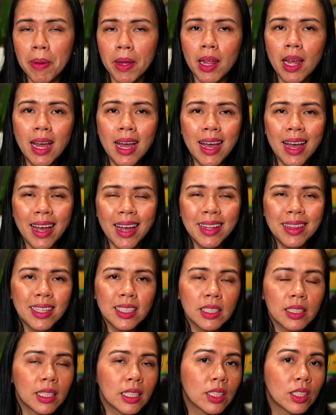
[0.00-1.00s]
But it
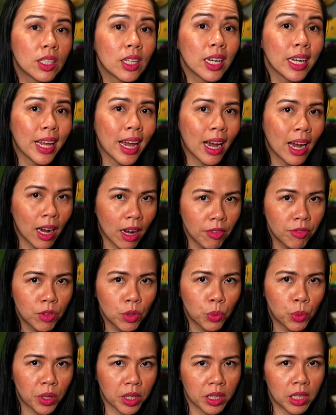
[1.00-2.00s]
doesn't necessarily have
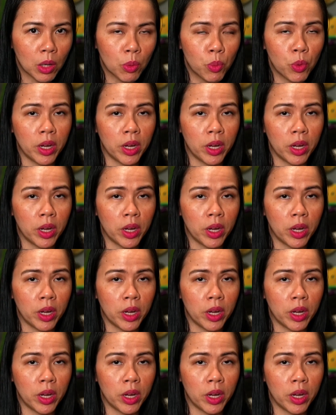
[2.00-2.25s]
to work that